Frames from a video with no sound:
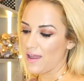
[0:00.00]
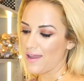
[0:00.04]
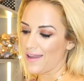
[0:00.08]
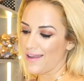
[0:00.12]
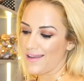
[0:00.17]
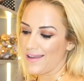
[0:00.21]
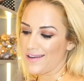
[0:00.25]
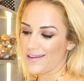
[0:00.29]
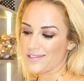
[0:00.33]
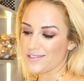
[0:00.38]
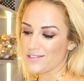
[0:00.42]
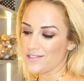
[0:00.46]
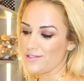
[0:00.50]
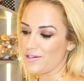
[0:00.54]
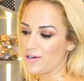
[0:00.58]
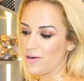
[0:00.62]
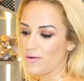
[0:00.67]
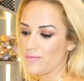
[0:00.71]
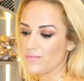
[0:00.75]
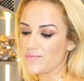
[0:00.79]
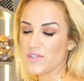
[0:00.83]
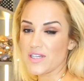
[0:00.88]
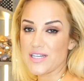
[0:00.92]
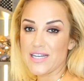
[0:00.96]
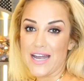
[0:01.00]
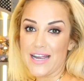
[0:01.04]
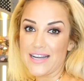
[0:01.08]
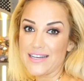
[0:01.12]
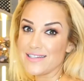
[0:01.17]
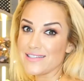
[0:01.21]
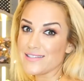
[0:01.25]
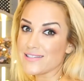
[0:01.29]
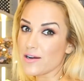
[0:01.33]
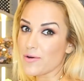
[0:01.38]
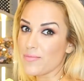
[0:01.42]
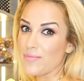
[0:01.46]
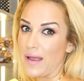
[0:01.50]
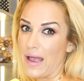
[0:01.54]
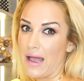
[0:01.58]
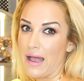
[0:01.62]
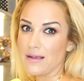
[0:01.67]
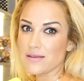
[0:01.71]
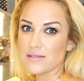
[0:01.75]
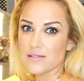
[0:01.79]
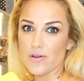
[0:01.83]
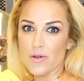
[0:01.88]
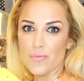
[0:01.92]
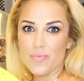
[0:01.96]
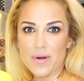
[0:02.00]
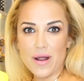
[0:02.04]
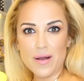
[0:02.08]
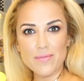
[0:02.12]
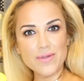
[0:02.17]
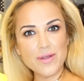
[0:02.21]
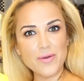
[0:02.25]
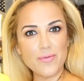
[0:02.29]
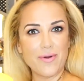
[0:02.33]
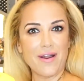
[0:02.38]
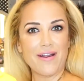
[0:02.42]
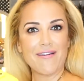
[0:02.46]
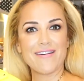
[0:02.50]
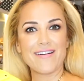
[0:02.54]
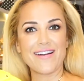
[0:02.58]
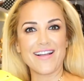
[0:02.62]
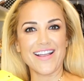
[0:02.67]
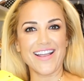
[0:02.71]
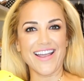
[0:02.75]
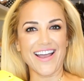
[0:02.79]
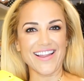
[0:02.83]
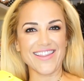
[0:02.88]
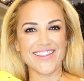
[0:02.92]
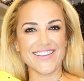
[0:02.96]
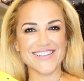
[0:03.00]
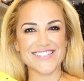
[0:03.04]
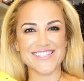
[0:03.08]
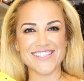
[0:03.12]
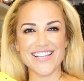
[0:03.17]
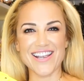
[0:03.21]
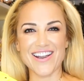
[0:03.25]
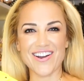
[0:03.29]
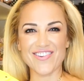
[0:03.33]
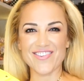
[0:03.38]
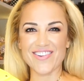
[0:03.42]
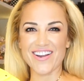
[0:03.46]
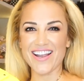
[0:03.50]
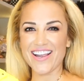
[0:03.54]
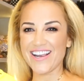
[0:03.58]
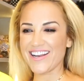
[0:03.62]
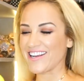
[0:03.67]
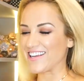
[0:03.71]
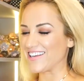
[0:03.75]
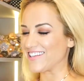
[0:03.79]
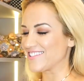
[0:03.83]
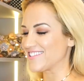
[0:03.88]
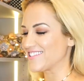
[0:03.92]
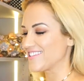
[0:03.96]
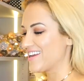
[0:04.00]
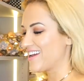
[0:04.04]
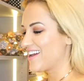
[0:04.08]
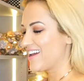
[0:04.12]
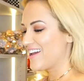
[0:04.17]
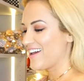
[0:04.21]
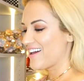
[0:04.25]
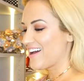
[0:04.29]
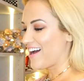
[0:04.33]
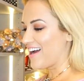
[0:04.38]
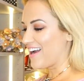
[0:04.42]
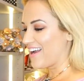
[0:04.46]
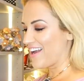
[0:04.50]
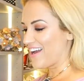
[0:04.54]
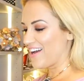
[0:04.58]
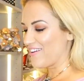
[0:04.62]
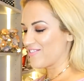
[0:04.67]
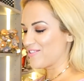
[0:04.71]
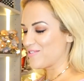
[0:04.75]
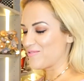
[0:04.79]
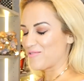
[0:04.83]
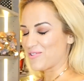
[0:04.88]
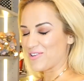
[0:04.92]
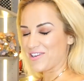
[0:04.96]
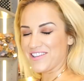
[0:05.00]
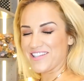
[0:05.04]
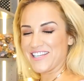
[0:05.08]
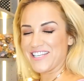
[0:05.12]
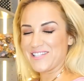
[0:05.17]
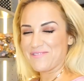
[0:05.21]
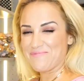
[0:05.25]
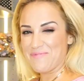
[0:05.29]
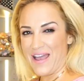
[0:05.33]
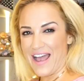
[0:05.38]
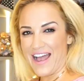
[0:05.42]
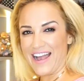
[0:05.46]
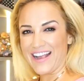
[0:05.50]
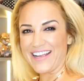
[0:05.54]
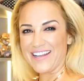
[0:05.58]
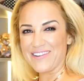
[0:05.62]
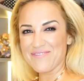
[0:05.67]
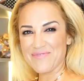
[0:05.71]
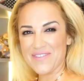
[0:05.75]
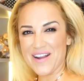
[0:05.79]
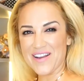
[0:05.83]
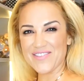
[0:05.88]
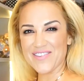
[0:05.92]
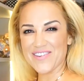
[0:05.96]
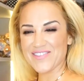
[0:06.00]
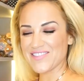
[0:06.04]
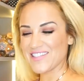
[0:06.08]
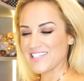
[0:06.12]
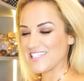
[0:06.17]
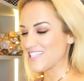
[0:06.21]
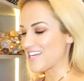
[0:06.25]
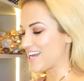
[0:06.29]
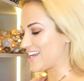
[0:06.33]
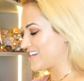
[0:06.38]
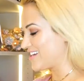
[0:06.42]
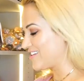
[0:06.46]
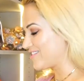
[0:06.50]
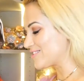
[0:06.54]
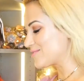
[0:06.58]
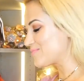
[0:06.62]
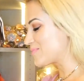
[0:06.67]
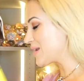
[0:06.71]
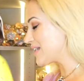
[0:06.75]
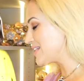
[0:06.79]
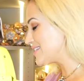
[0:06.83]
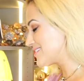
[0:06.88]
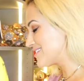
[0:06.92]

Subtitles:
And you know, the 90s are back, so I'll probably wear it again this year, right? Because I haven't worn this bag in probably 10 years, but I